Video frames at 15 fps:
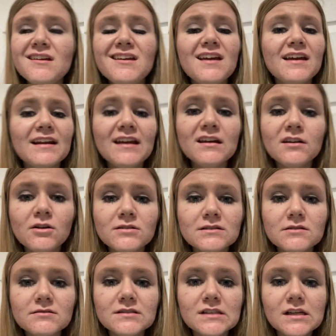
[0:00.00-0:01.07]
And I can
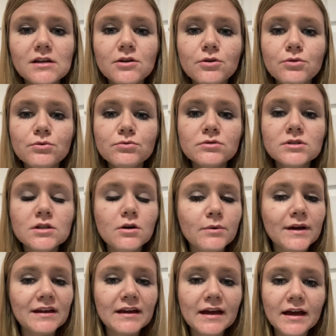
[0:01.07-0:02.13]
also see who's
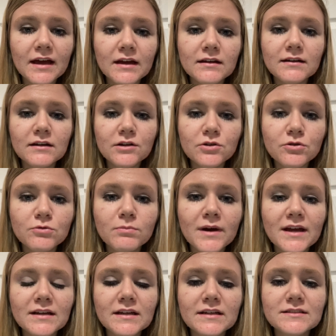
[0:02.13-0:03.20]
going ahead and who
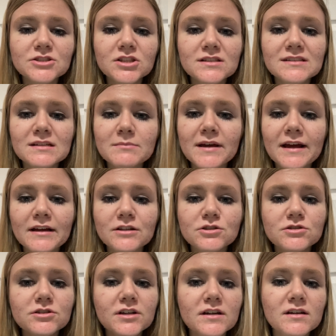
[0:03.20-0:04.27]
might need just some
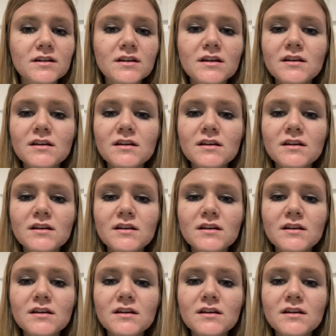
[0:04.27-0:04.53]
extra